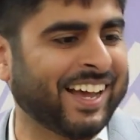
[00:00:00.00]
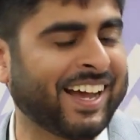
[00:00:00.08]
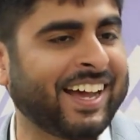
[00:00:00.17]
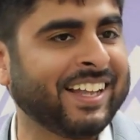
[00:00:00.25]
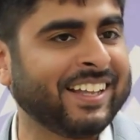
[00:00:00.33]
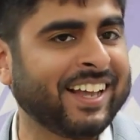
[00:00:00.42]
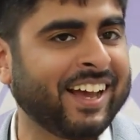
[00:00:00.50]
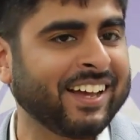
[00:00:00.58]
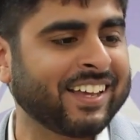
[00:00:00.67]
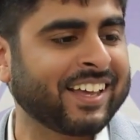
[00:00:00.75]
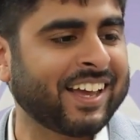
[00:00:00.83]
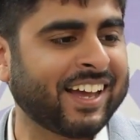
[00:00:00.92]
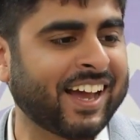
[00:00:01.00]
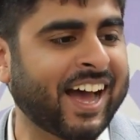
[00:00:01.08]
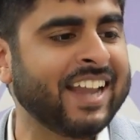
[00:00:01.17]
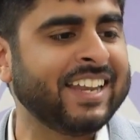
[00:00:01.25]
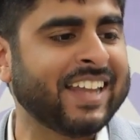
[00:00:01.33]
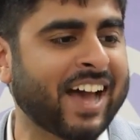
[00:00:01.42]
Hallaq
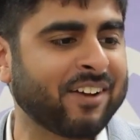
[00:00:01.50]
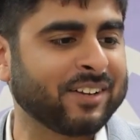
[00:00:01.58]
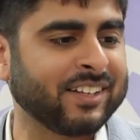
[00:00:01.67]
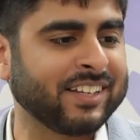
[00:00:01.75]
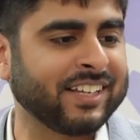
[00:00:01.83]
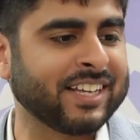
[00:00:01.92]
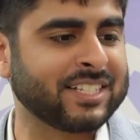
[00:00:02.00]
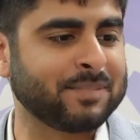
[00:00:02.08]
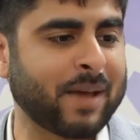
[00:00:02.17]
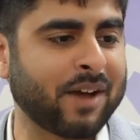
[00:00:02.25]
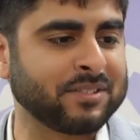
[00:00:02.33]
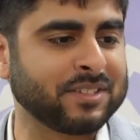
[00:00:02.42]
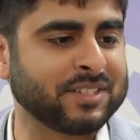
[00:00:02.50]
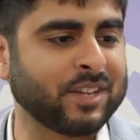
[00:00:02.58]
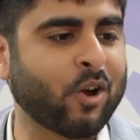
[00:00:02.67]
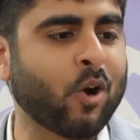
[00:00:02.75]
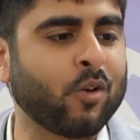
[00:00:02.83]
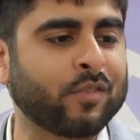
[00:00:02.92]
undoubtedly espouses an
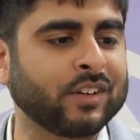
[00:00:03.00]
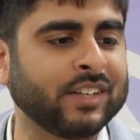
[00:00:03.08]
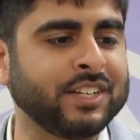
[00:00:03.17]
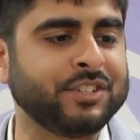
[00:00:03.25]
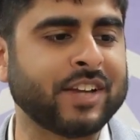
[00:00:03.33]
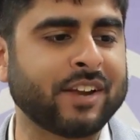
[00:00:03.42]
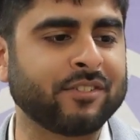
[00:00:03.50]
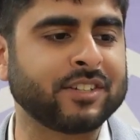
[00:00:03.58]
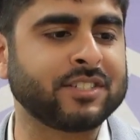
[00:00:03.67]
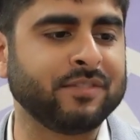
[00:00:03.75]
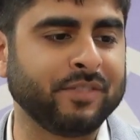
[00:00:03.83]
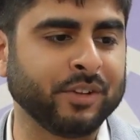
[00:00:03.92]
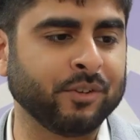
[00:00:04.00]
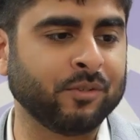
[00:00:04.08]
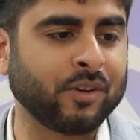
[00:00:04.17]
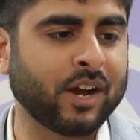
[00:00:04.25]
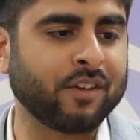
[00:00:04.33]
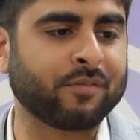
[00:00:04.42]
overly generous
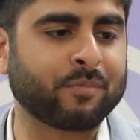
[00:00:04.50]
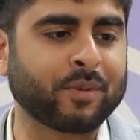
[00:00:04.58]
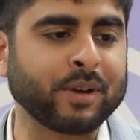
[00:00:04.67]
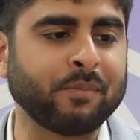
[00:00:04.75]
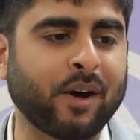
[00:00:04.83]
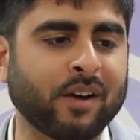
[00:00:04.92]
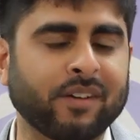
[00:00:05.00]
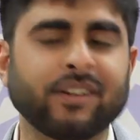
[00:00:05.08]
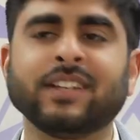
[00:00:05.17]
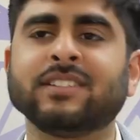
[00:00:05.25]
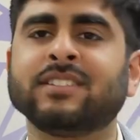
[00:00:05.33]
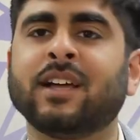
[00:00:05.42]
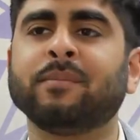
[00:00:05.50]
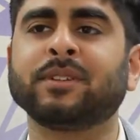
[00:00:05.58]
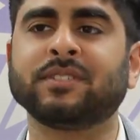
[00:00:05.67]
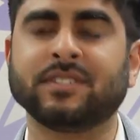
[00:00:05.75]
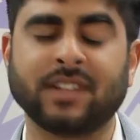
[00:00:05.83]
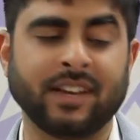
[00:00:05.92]
view of pre modern Islamic
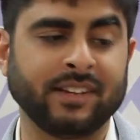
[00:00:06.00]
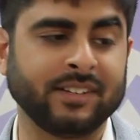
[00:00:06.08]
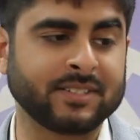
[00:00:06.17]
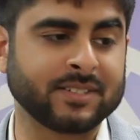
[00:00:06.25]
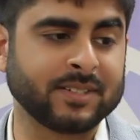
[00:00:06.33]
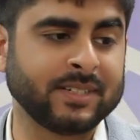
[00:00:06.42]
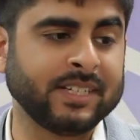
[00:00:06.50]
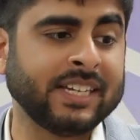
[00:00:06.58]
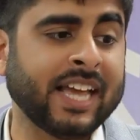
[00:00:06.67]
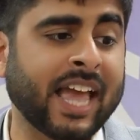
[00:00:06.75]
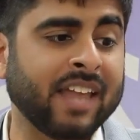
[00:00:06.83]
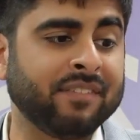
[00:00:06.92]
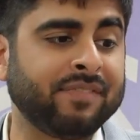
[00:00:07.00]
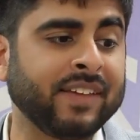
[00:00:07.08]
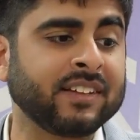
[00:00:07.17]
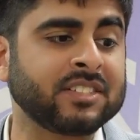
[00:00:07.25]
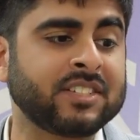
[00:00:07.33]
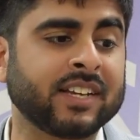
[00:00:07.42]
societies and
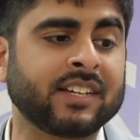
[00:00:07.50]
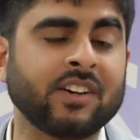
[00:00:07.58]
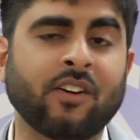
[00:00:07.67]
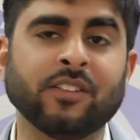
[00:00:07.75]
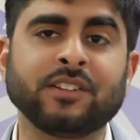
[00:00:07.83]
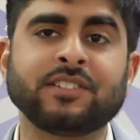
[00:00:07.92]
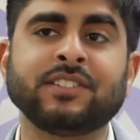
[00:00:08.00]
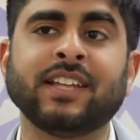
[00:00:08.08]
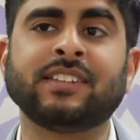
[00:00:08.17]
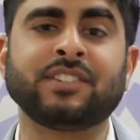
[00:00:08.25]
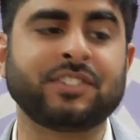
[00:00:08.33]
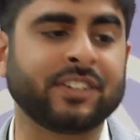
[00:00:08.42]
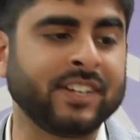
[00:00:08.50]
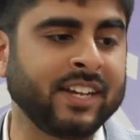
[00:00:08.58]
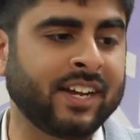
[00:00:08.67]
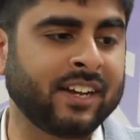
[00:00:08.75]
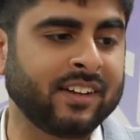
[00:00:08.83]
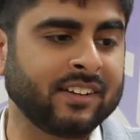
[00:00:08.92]
fails to acknowledge that the
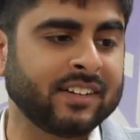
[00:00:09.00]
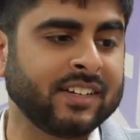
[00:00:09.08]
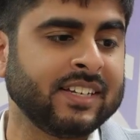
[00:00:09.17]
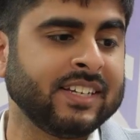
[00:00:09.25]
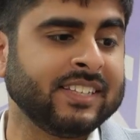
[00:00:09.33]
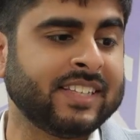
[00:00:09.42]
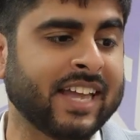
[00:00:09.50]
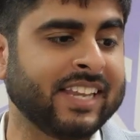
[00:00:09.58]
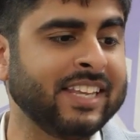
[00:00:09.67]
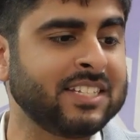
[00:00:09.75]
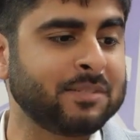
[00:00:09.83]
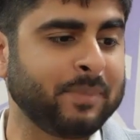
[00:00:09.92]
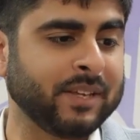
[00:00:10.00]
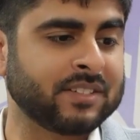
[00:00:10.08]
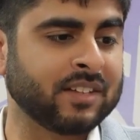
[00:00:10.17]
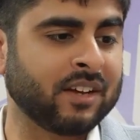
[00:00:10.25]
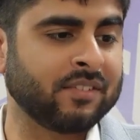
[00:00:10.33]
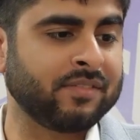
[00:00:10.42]
Sharia that he speaks
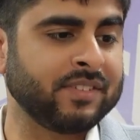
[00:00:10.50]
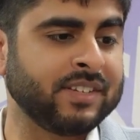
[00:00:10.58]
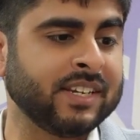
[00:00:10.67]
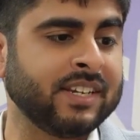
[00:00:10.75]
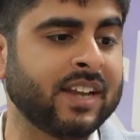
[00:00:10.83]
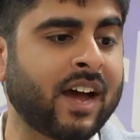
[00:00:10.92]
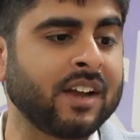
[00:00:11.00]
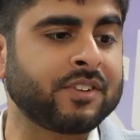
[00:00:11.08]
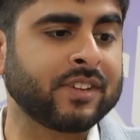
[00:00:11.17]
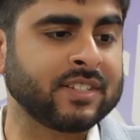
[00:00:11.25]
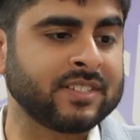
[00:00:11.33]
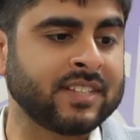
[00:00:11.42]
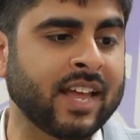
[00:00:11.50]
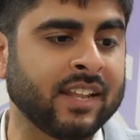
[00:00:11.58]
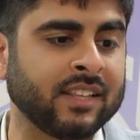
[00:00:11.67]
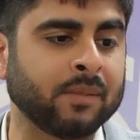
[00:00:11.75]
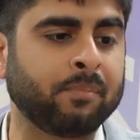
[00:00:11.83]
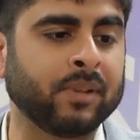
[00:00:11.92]
of did not
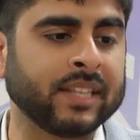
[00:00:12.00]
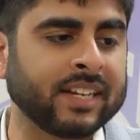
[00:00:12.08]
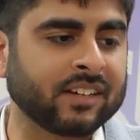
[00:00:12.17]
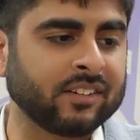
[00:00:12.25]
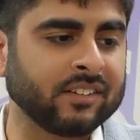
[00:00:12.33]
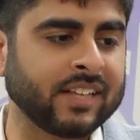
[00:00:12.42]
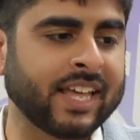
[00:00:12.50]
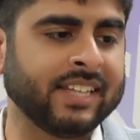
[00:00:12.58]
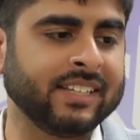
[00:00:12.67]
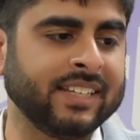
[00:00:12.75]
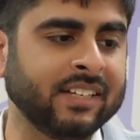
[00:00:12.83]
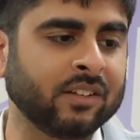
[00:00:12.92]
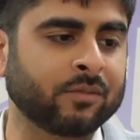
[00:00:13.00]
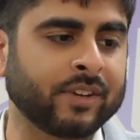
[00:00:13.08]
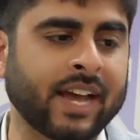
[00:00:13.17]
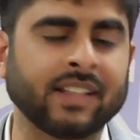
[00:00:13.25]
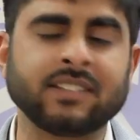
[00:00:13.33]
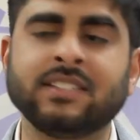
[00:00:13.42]
transcend the political and legal
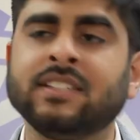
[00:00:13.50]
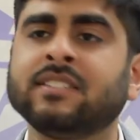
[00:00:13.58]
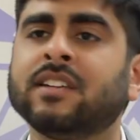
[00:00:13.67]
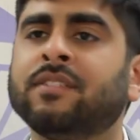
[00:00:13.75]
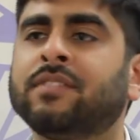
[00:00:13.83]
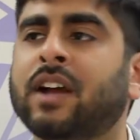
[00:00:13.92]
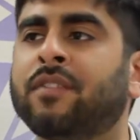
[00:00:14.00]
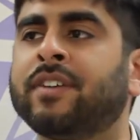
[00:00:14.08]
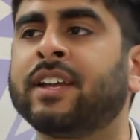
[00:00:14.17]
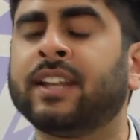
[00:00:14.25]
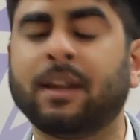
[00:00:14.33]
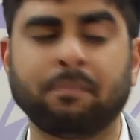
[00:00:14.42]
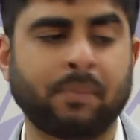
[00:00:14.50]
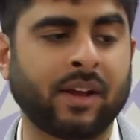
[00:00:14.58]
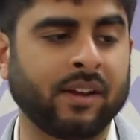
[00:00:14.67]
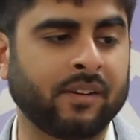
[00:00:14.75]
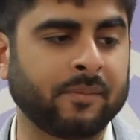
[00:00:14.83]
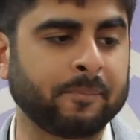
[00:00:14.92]
realities of governing an empire.